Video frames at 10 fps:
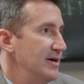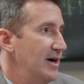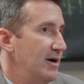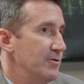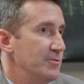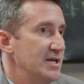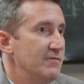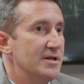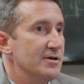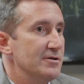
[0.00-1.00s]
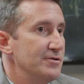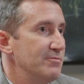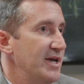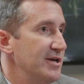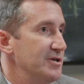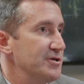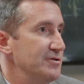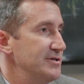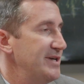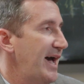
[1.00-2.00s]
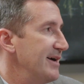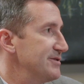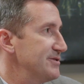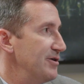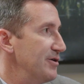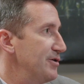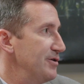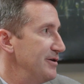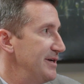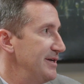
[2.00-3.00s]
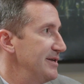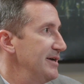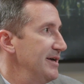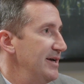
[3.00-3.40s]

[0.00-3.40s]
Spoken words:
It would even include making sure the taxes are current,